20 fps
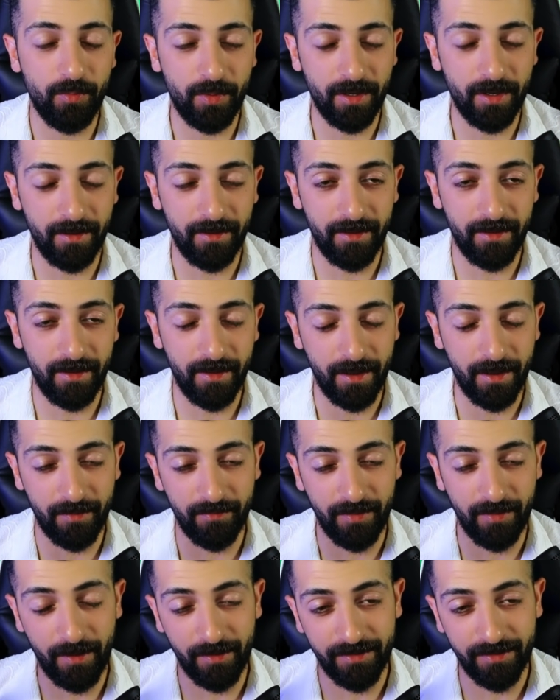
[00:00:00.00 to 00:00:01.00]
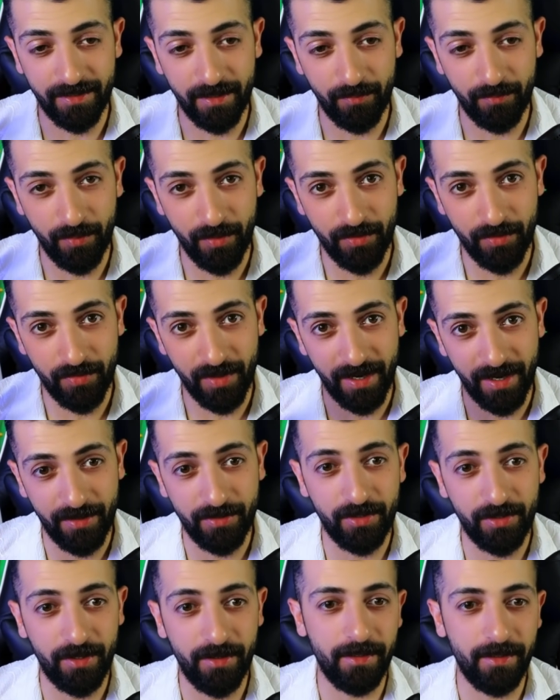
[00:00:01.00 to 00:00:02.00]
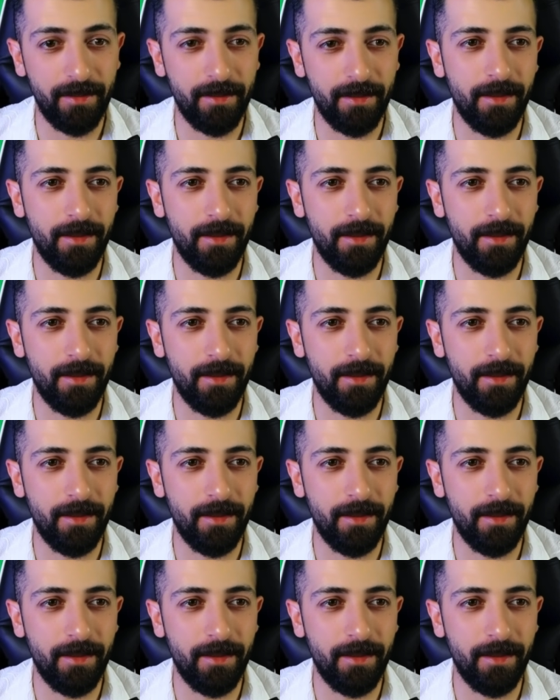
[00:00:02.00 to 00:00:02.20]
with. A very simple strategy.